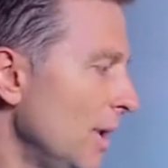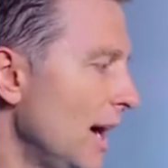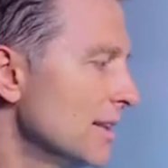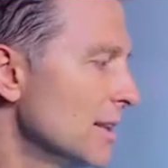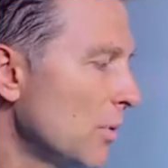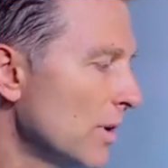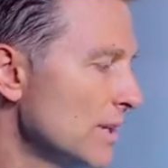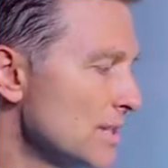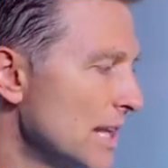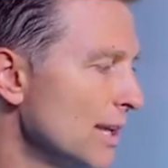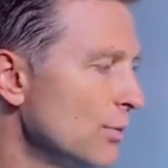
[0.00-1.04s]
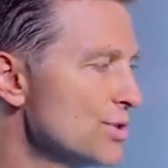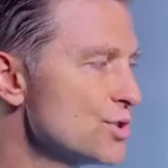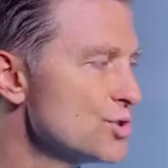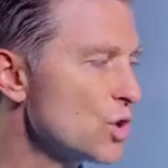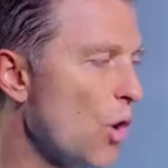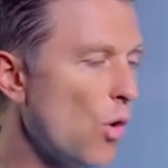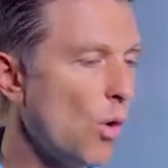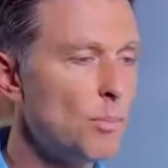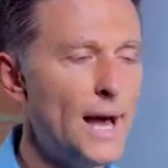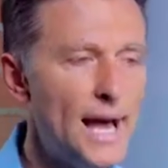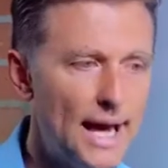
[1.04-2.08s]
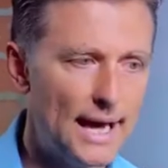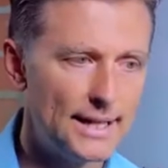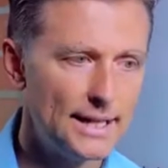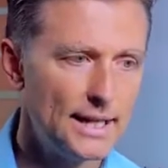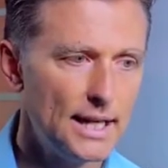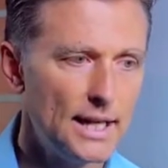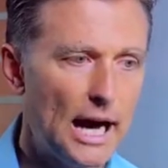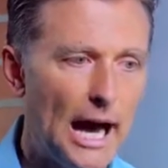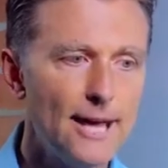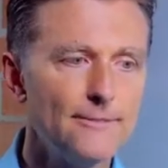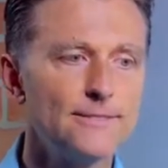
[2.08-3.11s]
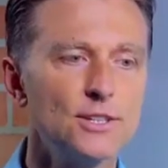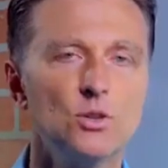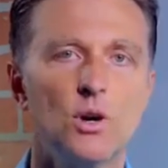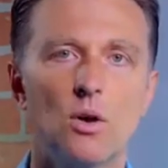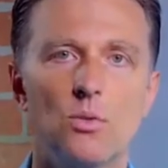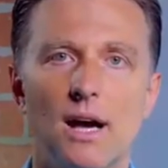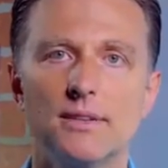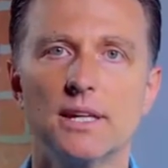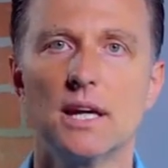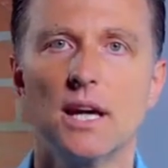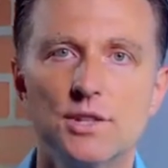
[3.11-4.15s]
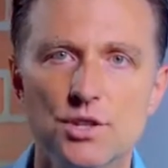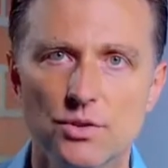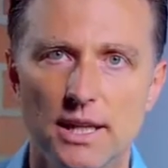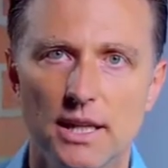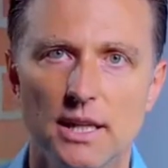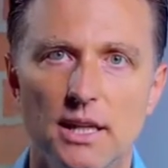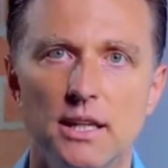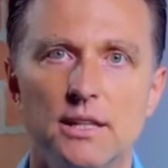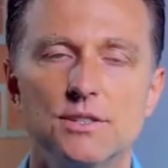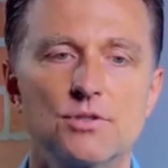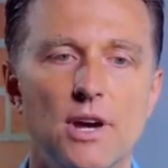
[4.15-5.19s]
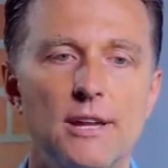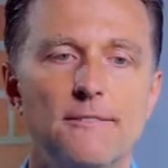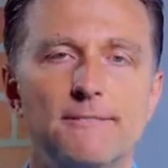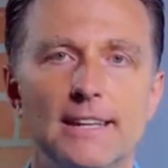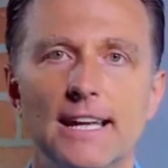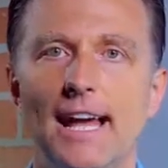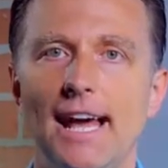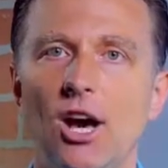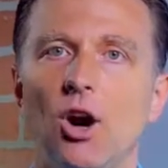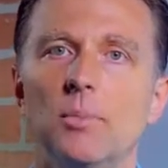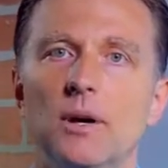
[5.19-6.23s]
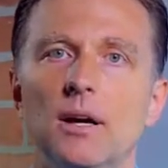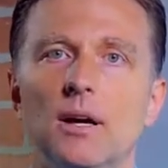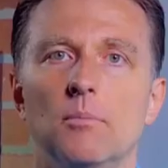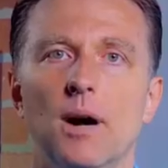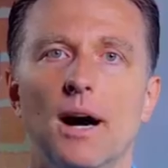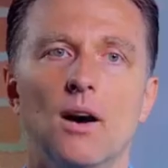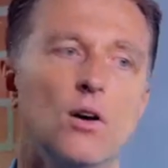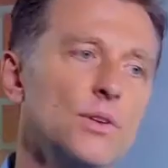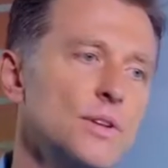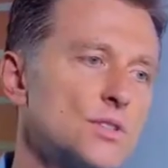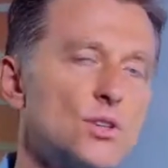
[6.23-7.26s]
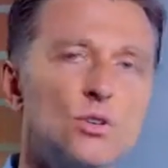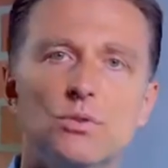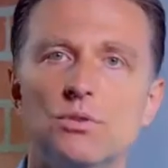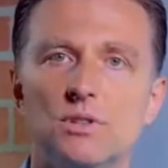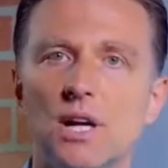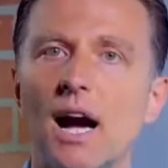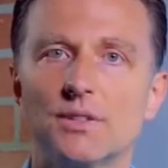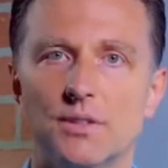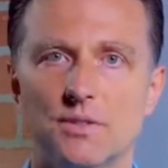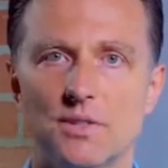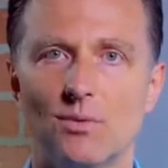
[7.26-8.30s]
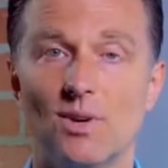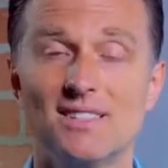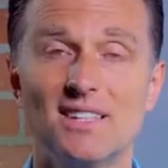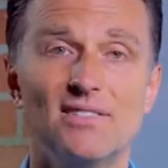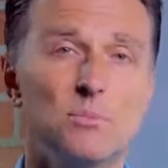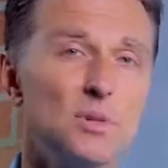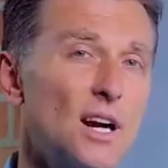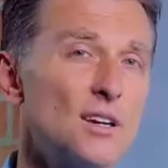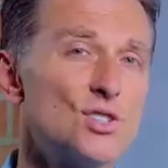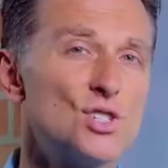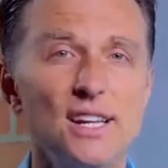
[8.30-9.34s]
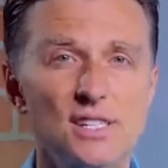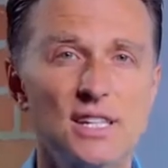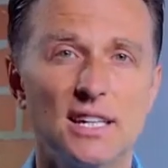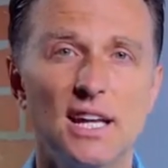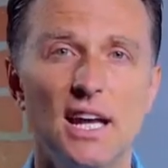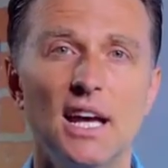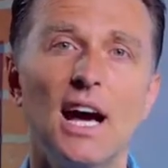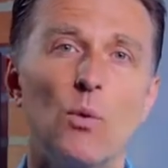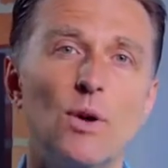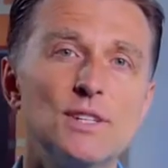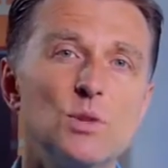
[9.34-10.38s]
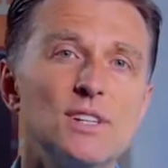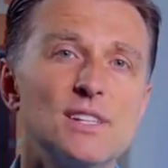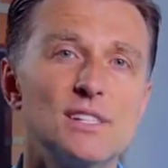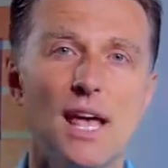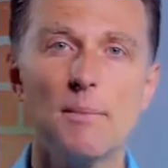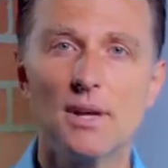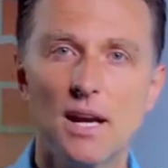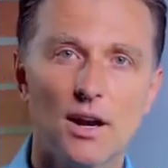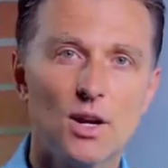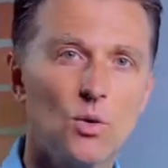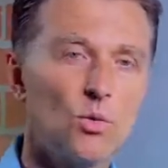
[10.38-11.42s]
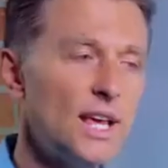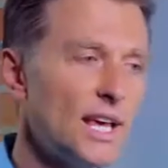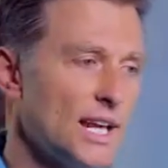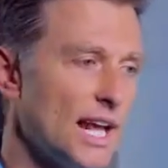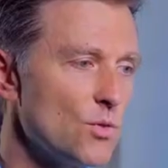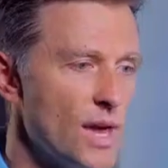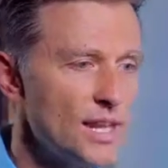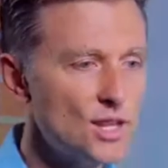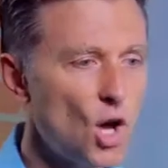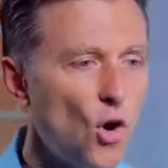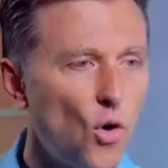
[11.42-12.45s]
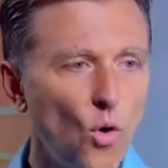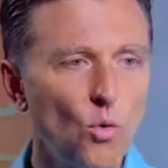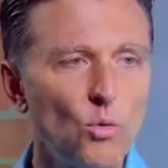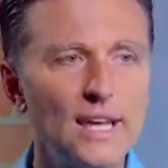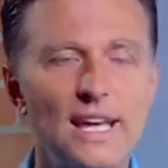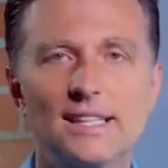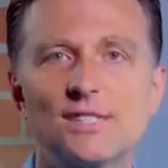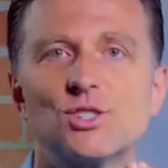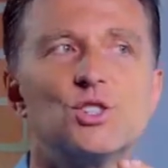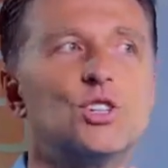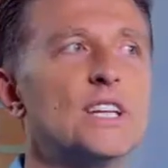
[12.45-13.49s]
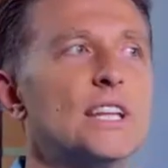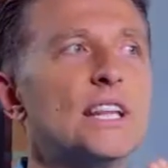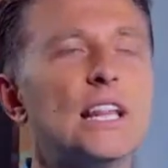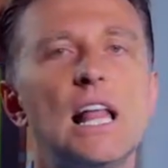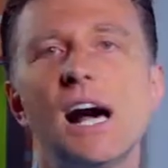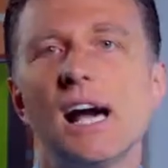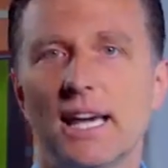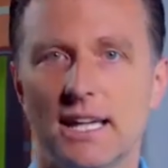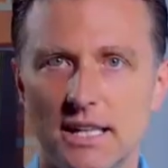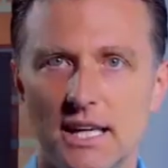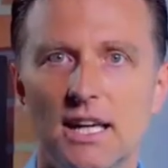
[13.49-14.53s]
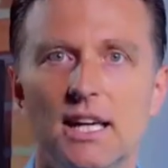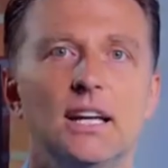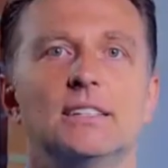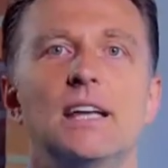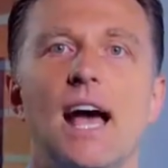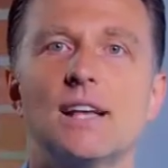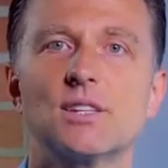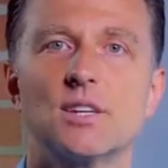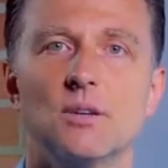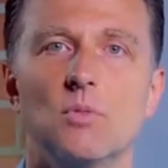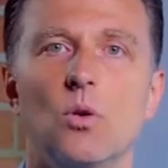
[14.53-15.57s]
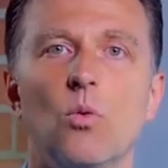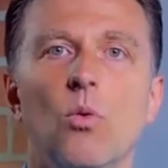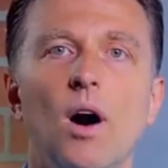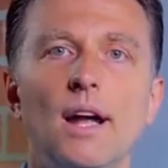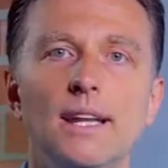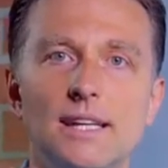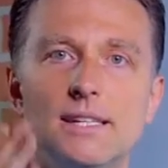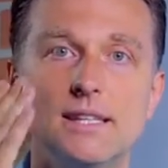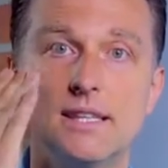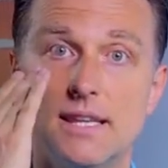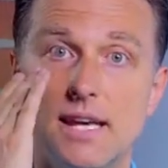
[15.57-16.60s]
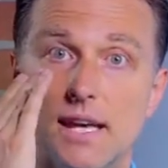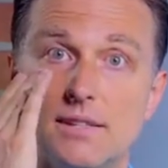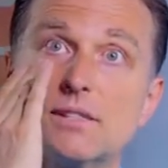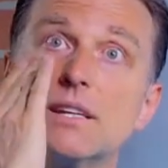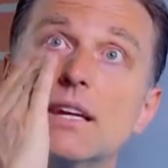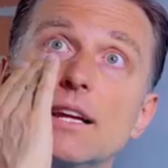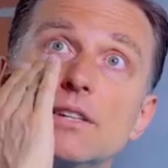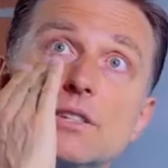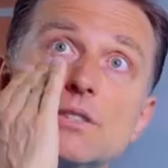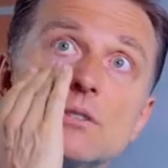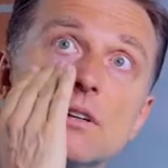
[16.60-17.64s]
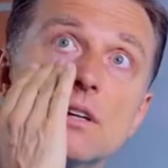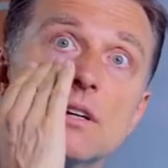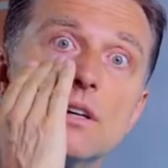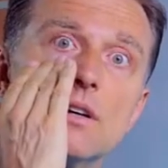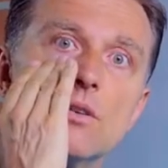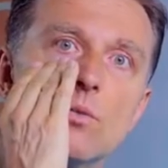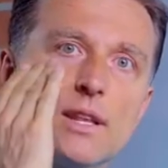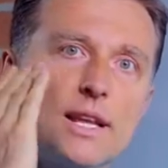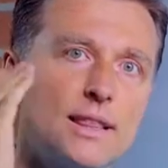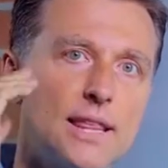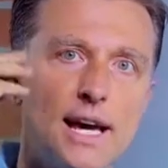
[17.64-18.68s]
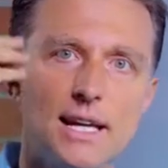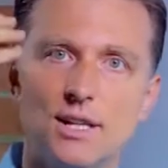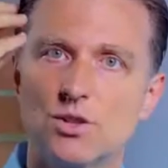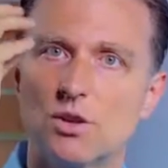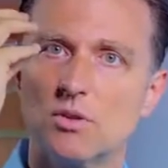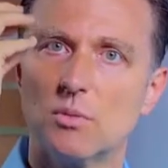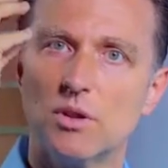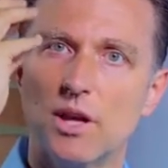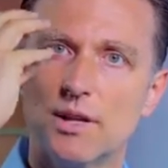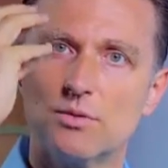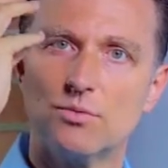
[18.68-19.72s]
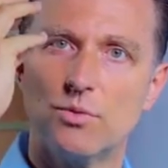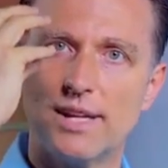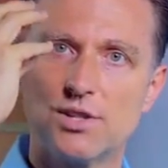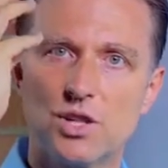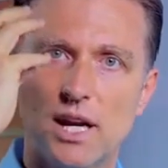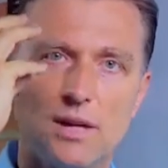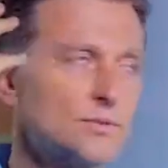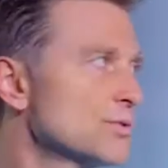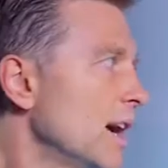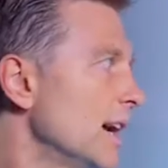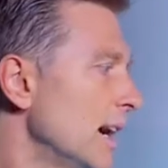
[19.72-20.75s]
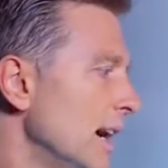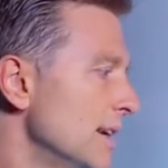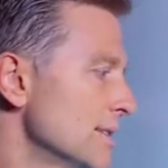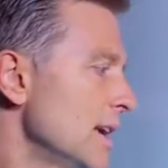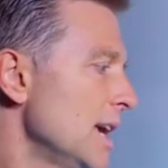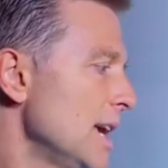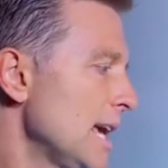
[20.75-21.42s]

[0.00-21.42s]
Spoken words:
But the point is that it was so bad, I flew around the country to try to get help by all these guru doctors. I went to even Bernard Jensen. I went to his seminar on a weekend. I waited the whole weekend, stood in line to ask him, what is this? And I just went like that, and I showed him the blood, red shot, dried eyes.